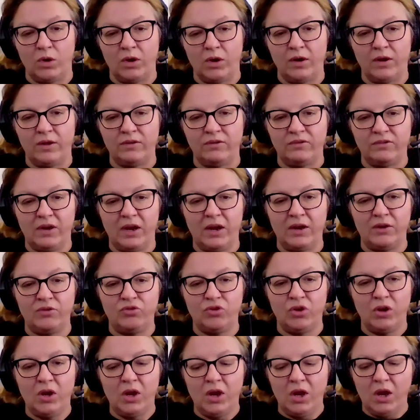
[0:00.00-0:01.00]
on stage,
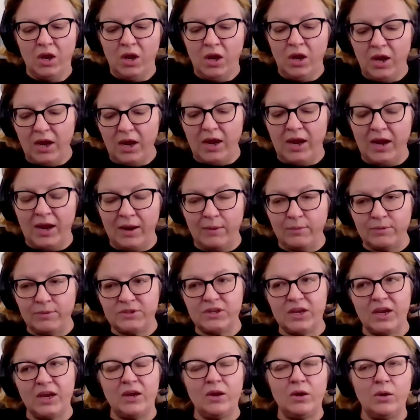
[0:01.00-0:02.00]
and I was
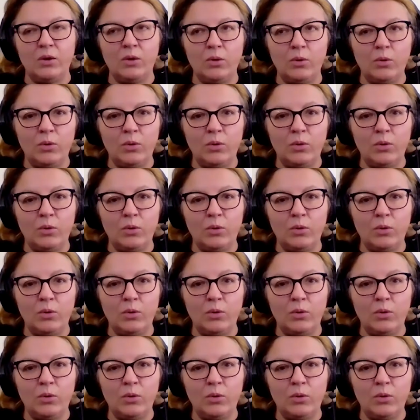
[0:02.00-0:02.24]
like,